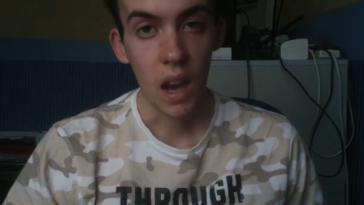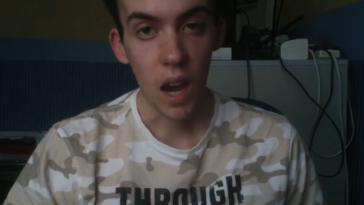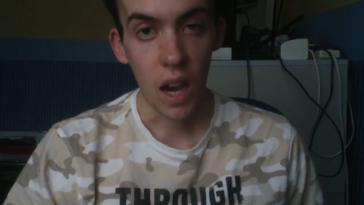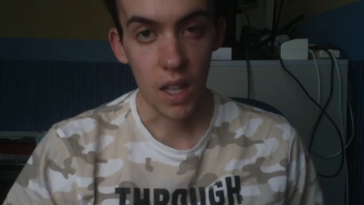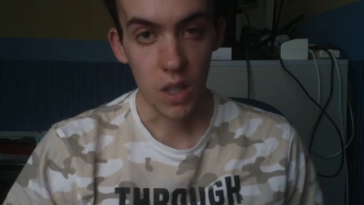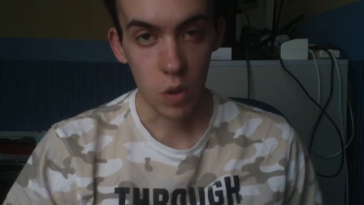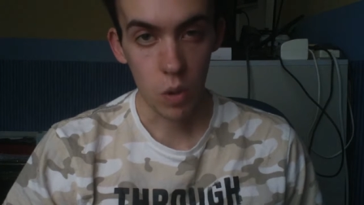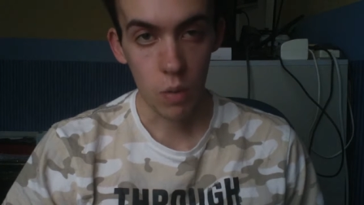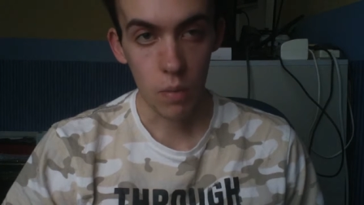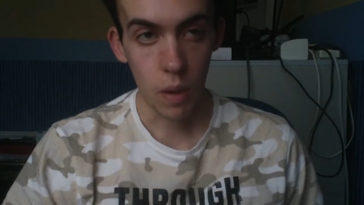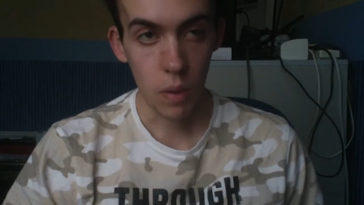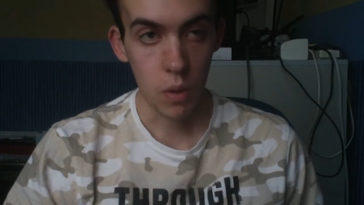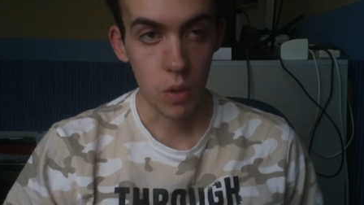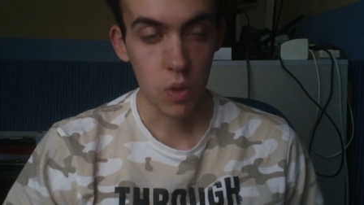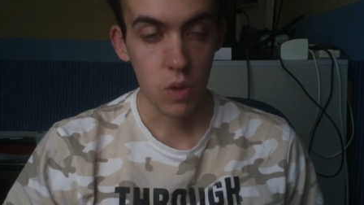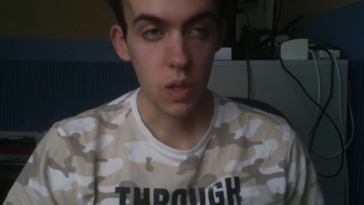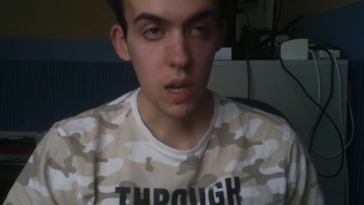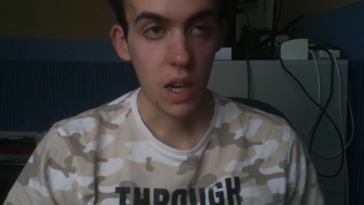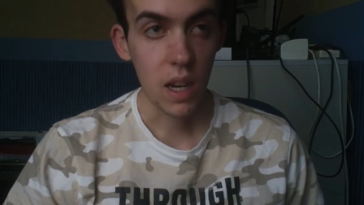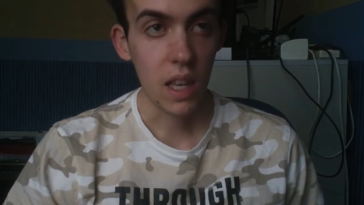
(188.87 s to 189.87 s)
I told him about my
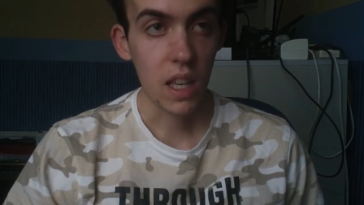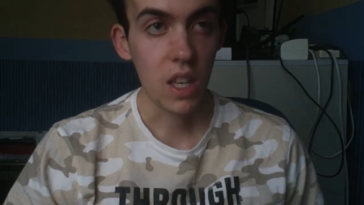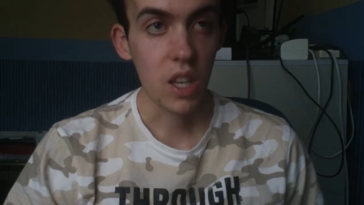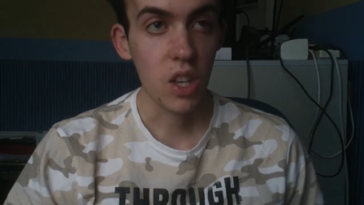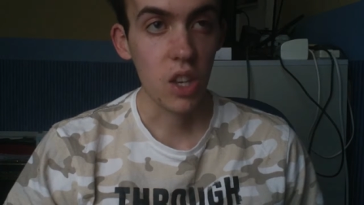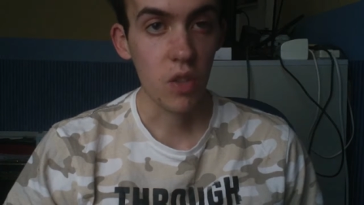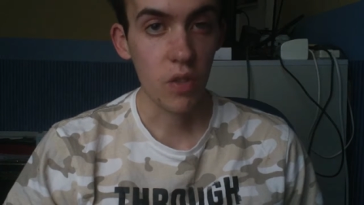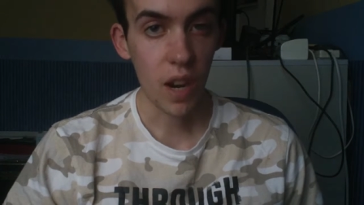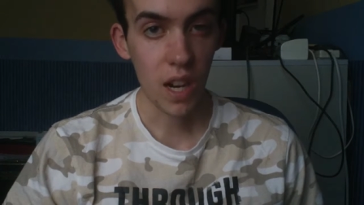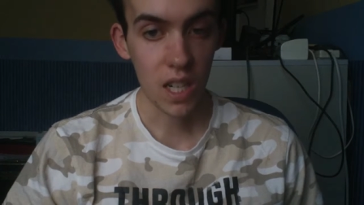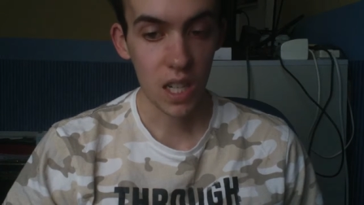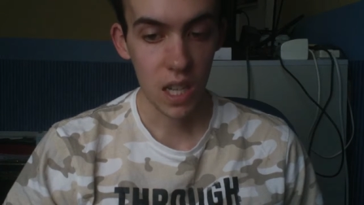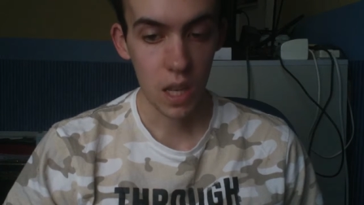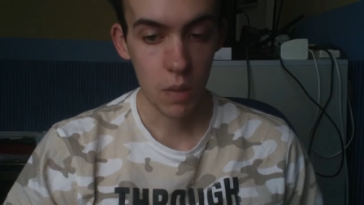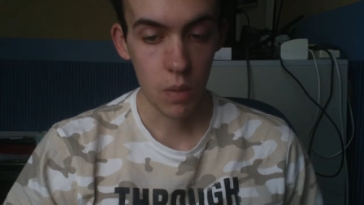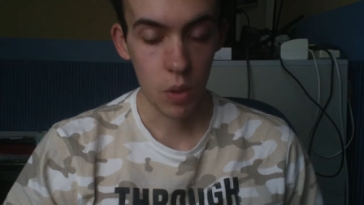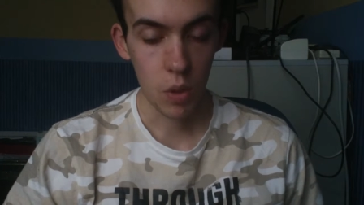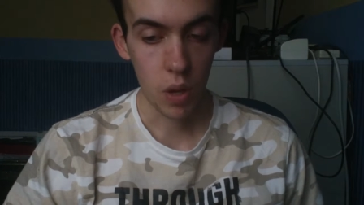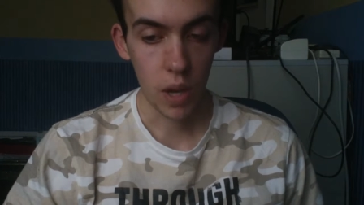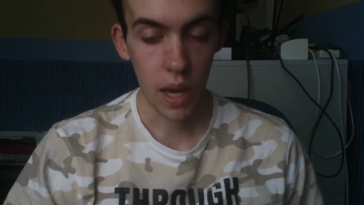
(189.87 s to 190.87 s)
YouTube channel, and he
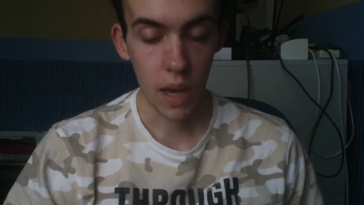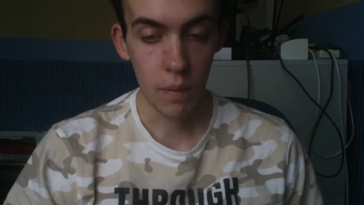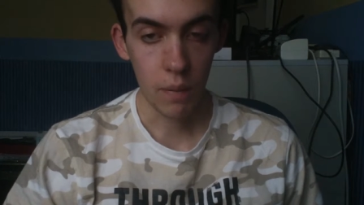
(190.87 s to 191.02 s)
congratulated me on it.